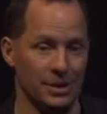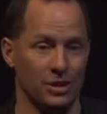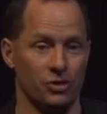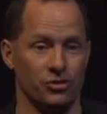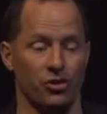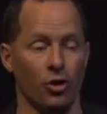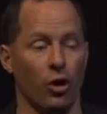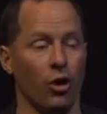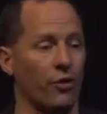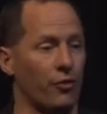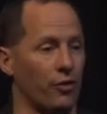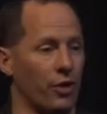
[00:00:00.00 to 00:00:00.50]

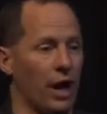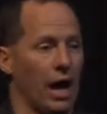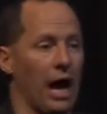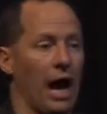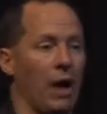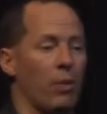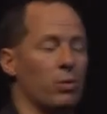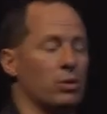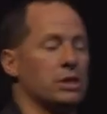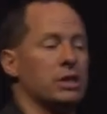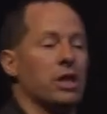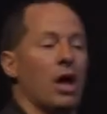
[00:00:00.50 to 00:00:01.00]
So
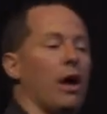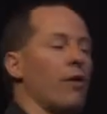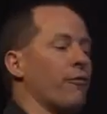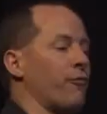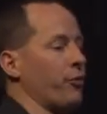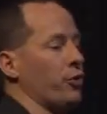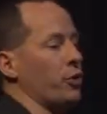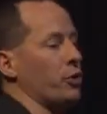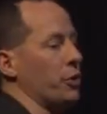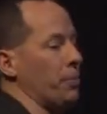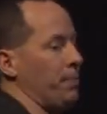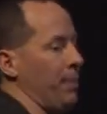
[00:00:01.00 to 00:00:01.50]
I would love
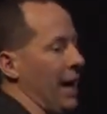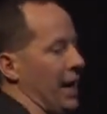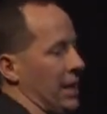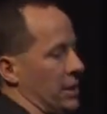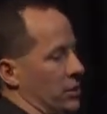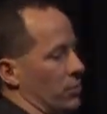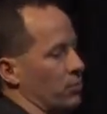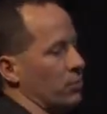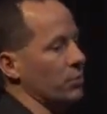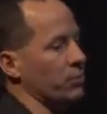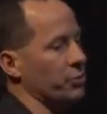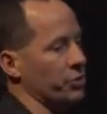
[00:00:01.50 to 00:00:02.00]
for you to pack
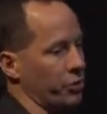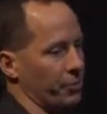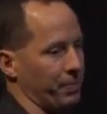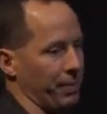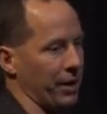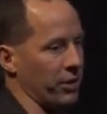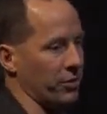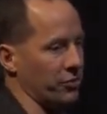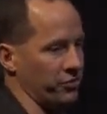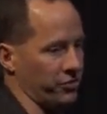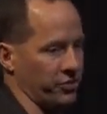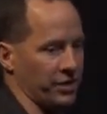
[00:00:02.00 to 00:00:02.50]
the room with your
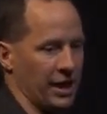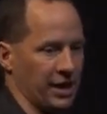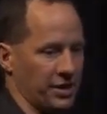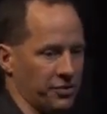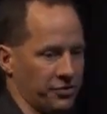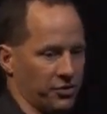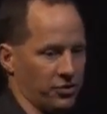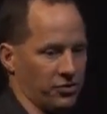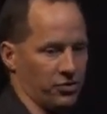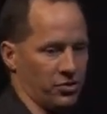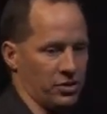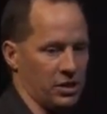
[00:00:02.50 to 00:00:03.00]
parents tonight at
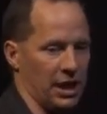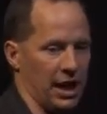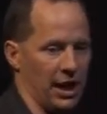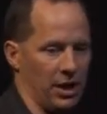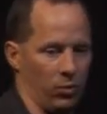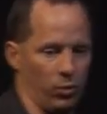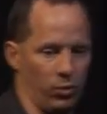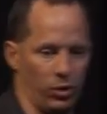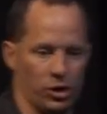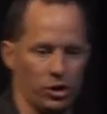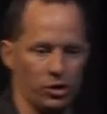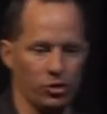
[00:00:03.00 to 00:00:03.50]
6 o'clock.
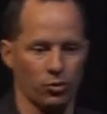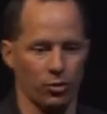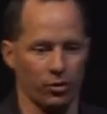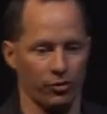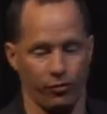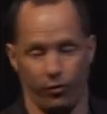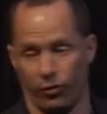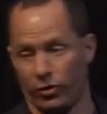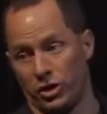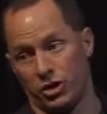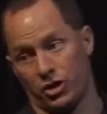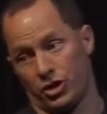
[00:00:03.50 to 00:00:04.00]
We're going to do a
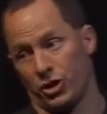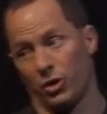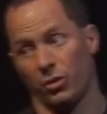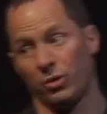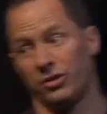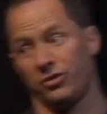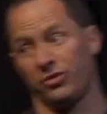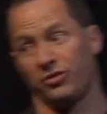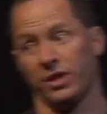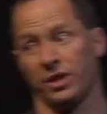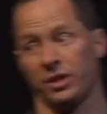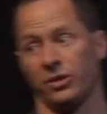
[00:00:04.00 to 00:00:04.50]
free show
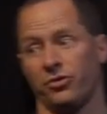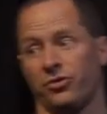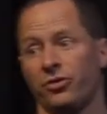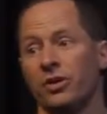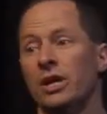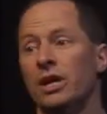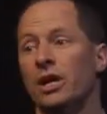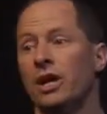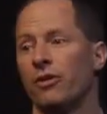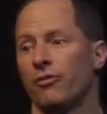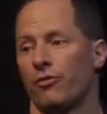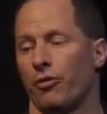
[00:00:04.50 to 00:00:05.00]
at 6
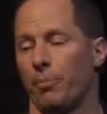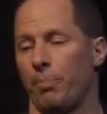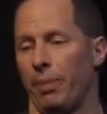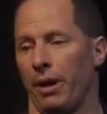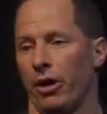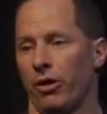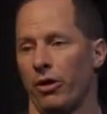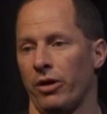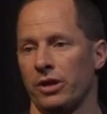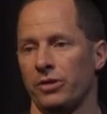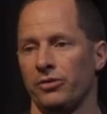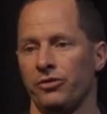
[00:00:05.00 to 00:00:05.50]
for
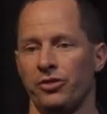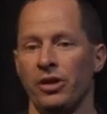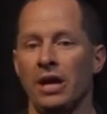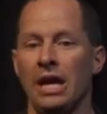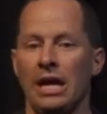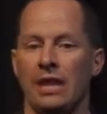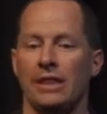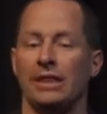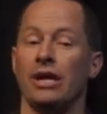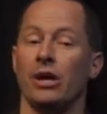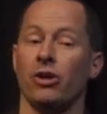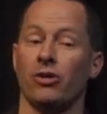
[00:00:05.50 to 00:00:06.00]
parents.
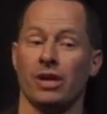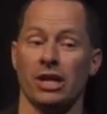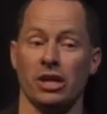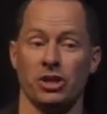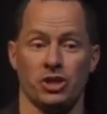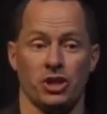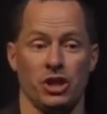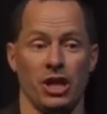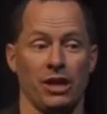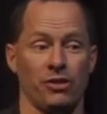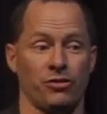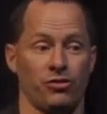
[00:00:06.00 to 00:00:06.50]
They'll get a
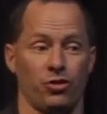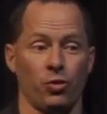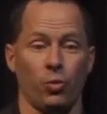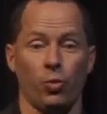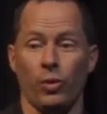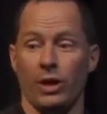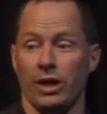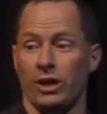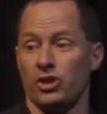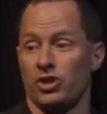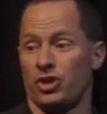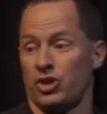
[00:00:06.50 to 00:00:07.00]
chance to
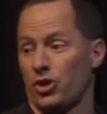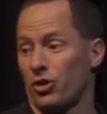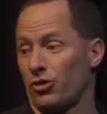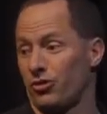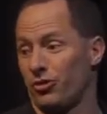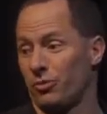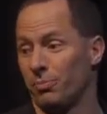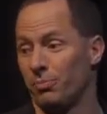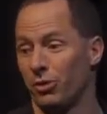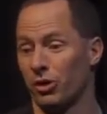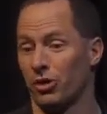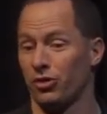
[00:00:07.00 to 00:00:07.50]
win shirts
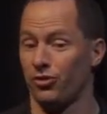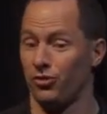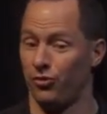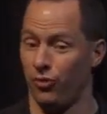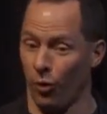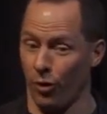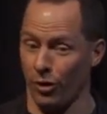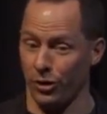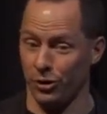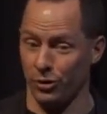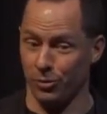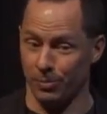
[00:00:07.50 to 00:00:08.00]
and books
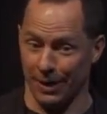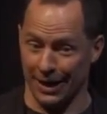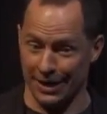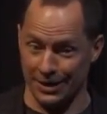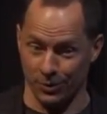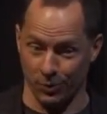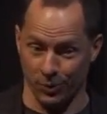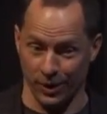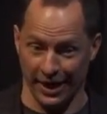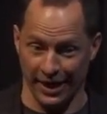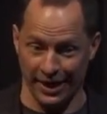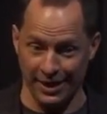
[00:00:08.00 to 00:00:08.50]
for you, by the
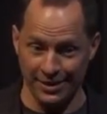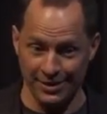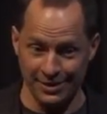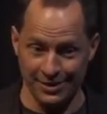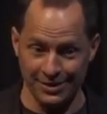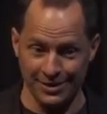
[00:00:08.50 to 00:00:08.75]
way.